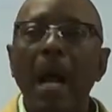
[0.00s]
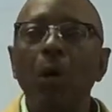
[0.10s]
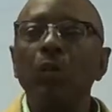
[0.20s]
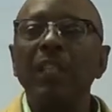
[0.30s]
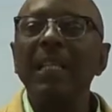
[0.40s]
I
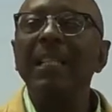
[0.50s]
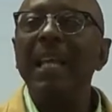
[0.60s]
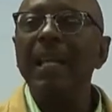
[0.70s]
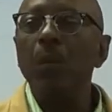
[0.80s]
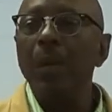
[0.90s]
don't think
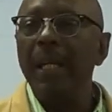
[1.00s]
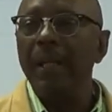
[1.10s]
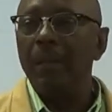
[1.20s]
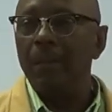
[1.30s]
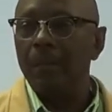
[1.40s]
that he
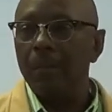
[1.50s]
will.